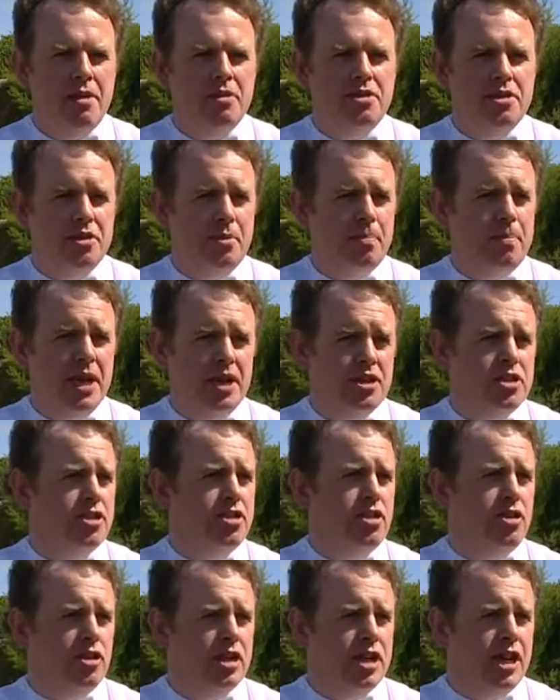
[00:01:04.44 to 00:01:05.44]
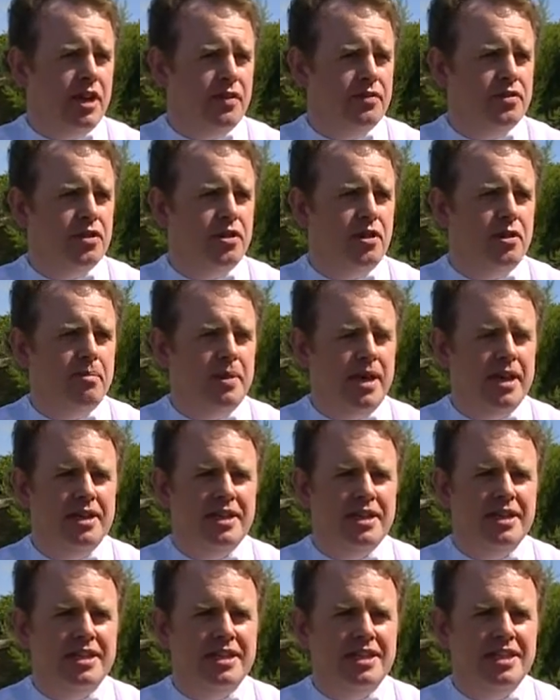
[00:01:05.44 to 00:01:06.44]
It was just a pleasure to look after a
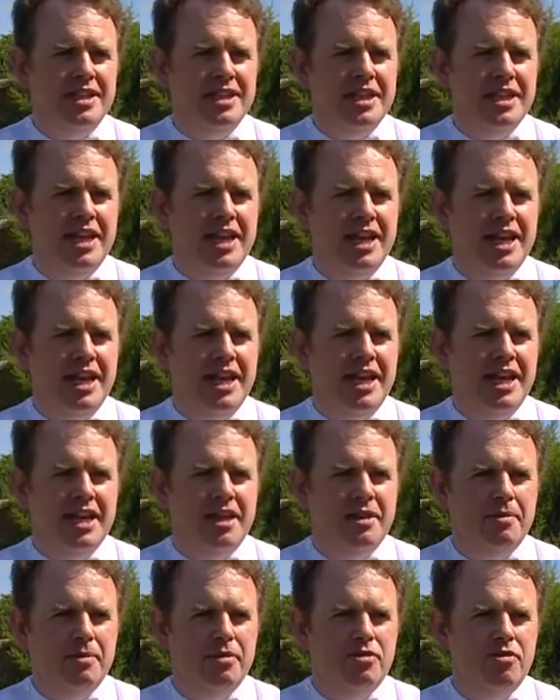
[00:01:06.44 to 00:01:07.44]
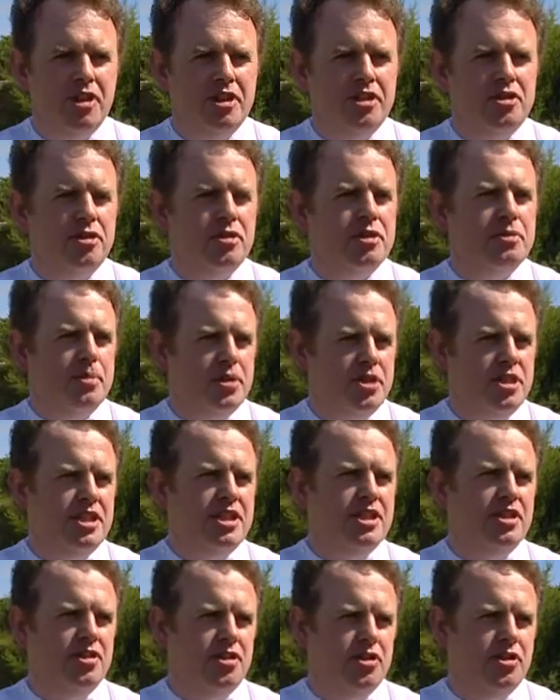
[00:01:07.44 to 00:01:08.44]
man that um, tried to do as much
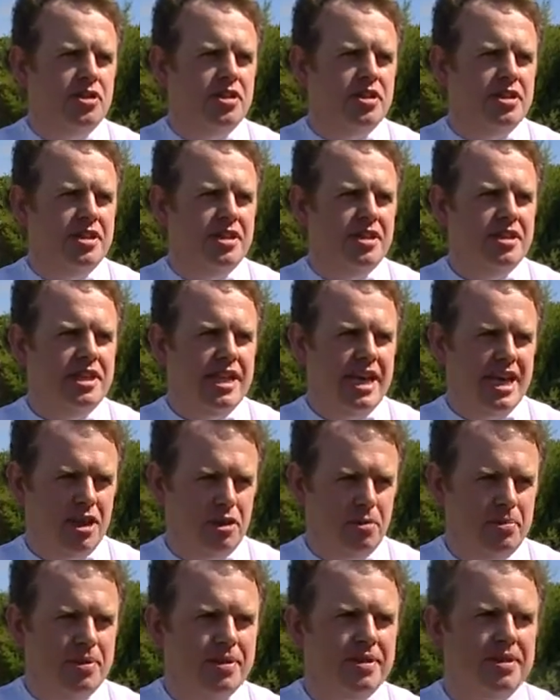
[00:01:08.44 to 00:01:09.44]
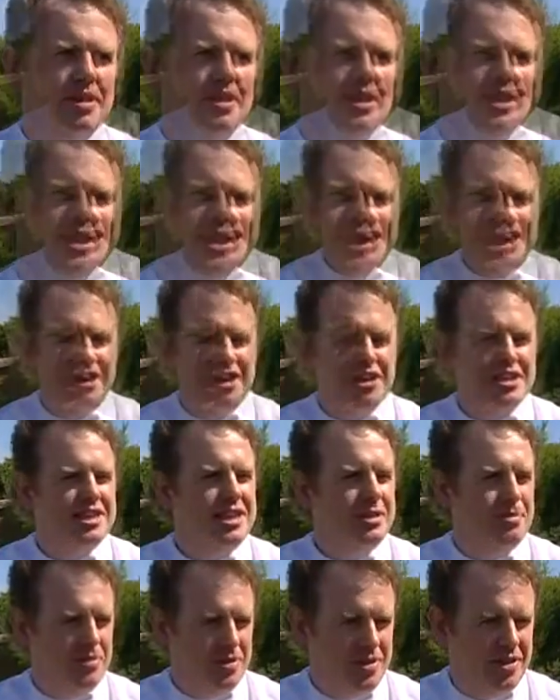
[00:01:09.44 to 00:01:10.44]
as he could to help. He liked
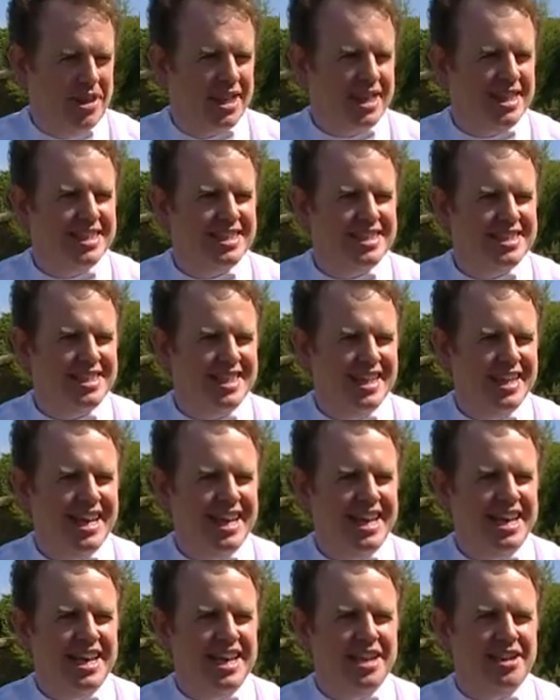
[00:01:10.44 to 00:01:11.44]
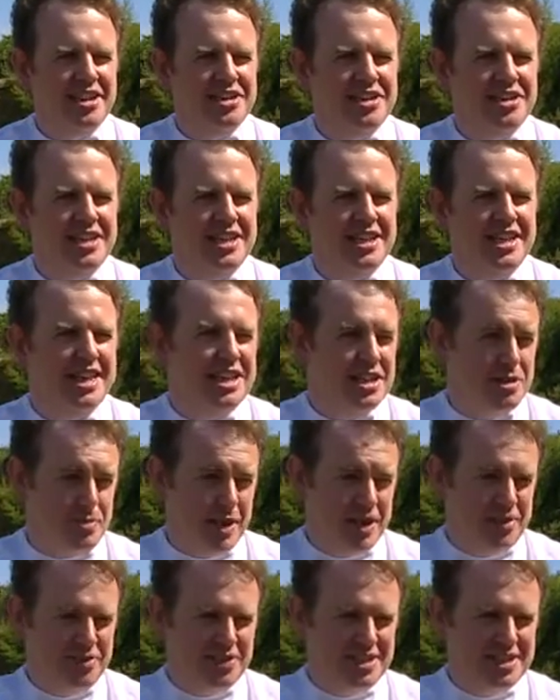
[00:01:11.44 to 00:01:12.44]
simple things. He liked an English
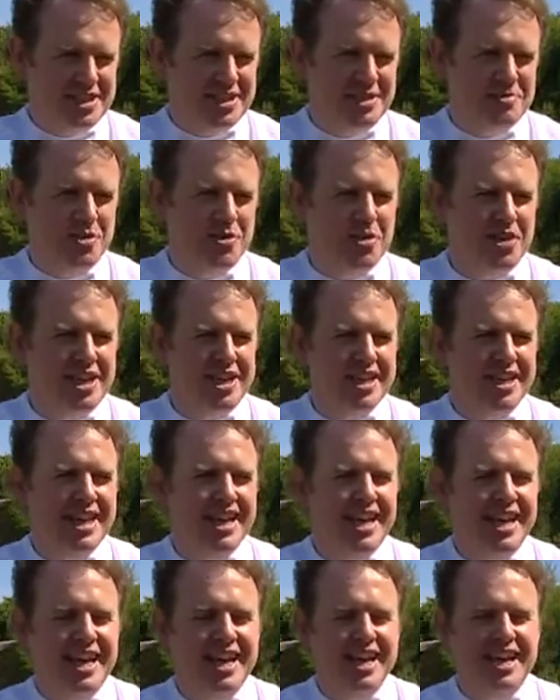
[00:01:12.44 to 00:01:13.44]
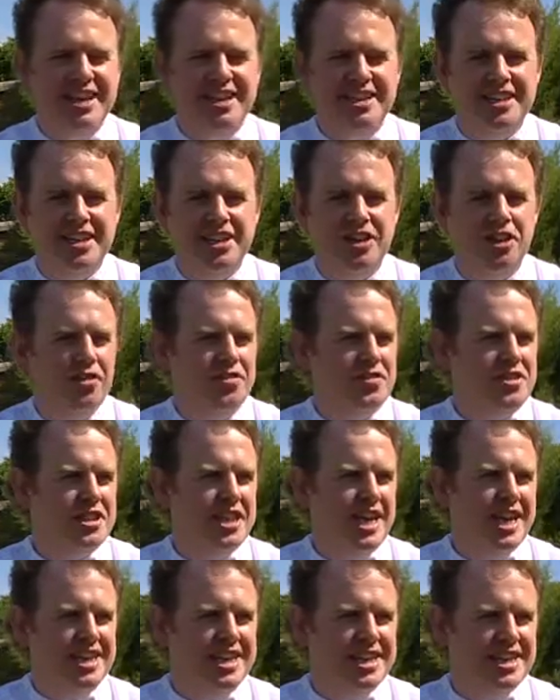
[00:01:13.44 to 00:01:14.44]
breakfast in the morning and he
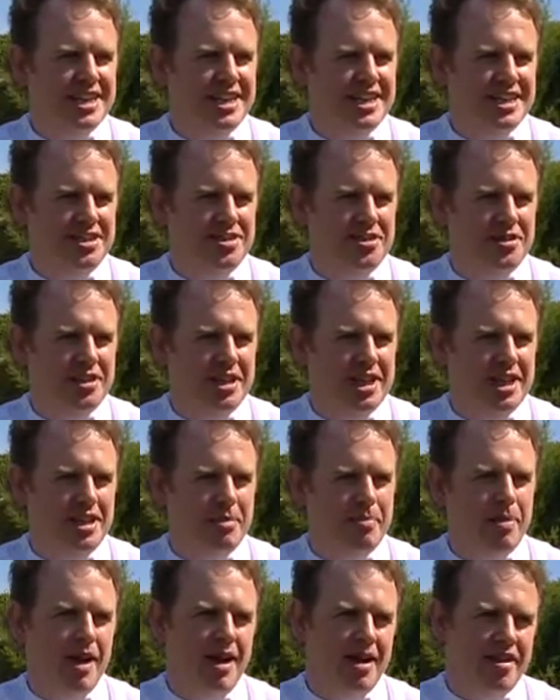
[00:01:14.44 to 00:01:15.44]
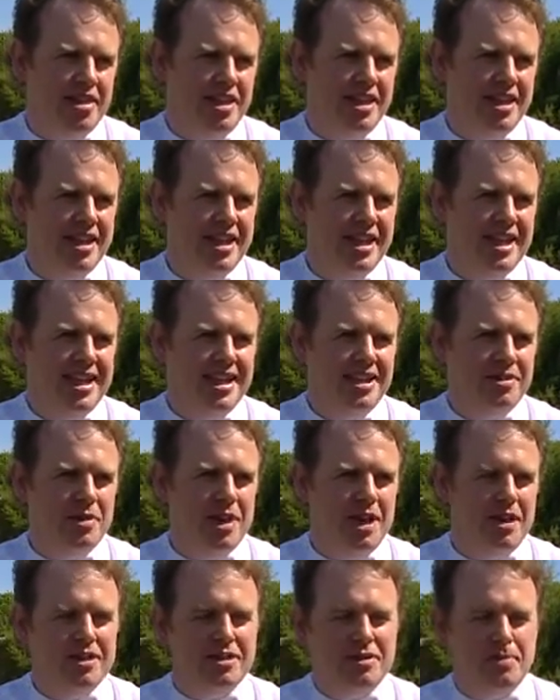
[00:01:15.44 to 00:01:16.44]
loved getting into the bath.
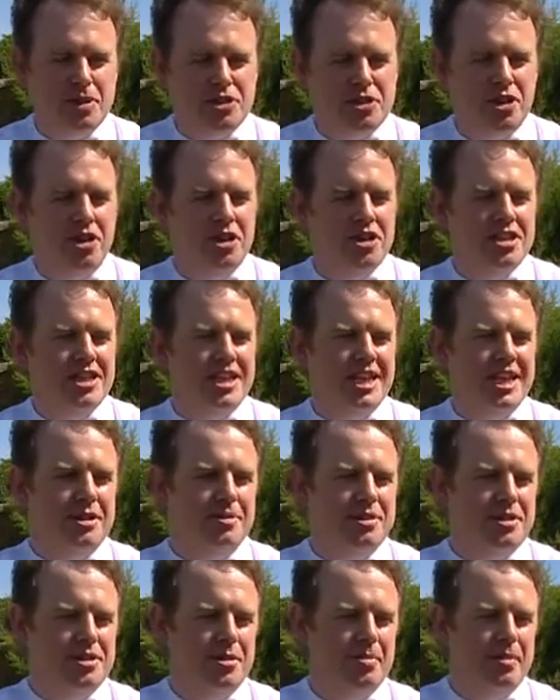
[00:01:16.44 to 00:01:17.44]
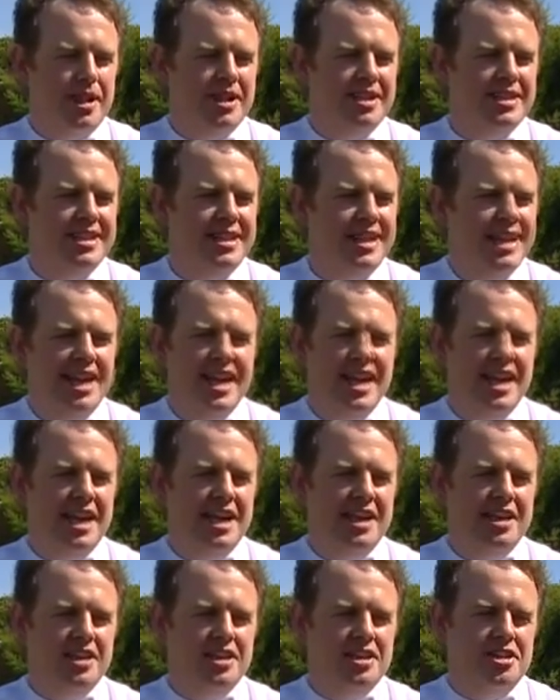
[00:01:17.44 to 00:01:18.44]
We had a special house to get him into the bath.
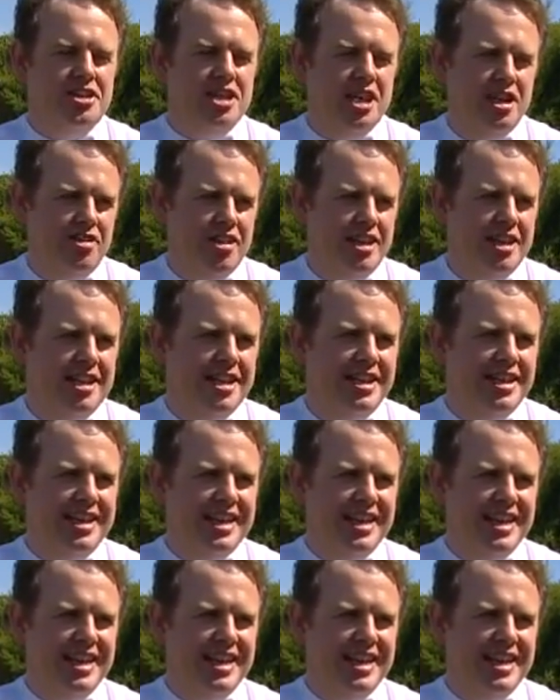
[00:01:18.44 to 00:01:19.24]
Uh, sherry,